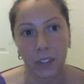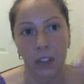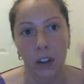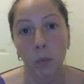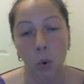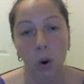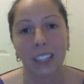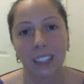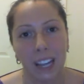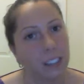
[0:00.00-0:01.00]
And they're more
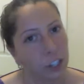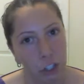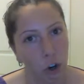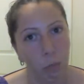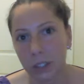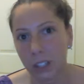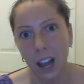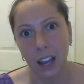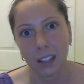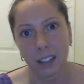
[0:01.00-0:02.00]
likely to show up with
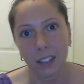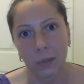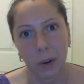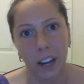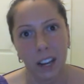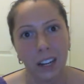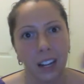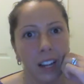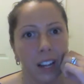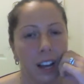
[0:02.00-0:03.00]
the ice, right?
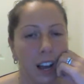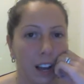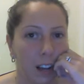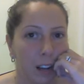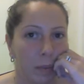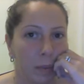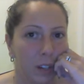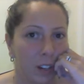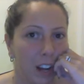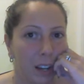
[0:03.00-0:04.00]

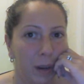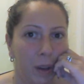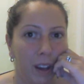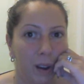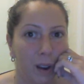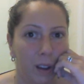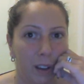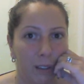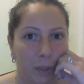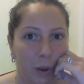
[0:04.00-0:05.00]
You're not going to bail
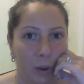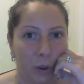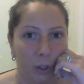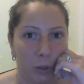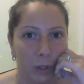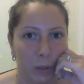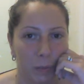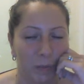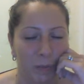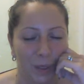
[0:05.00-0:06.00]
if the whole group
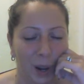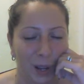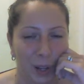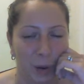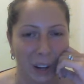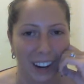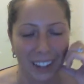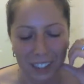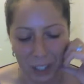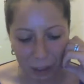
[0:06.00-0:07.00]
is counting on you for
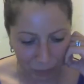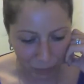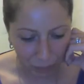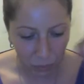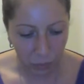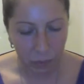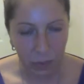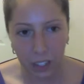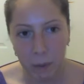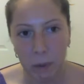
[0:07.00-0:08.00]
ice. So
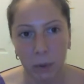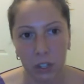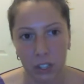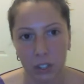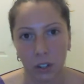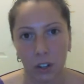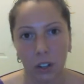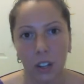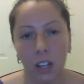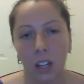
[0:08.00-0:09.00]
keep it
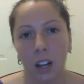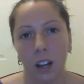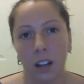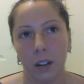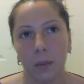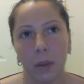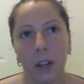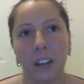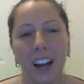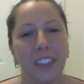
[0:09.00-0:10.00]
personal.
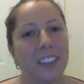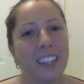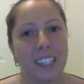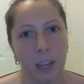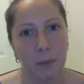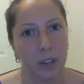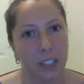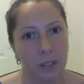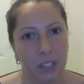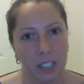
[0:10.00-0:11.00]
And I think the example
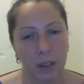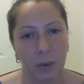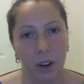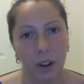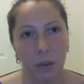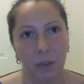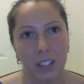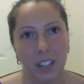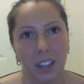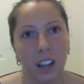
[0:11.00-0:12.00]
I used on the team call
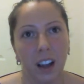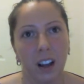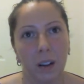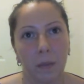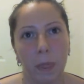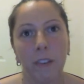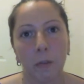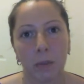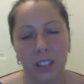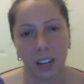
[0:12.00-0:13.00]
was, have you
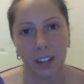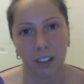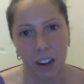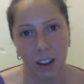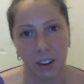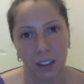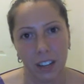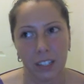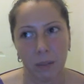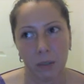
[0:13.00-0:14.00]
ever been standing around and
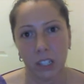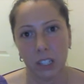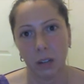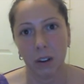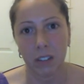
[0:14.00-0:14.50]
like someone's like, does anyone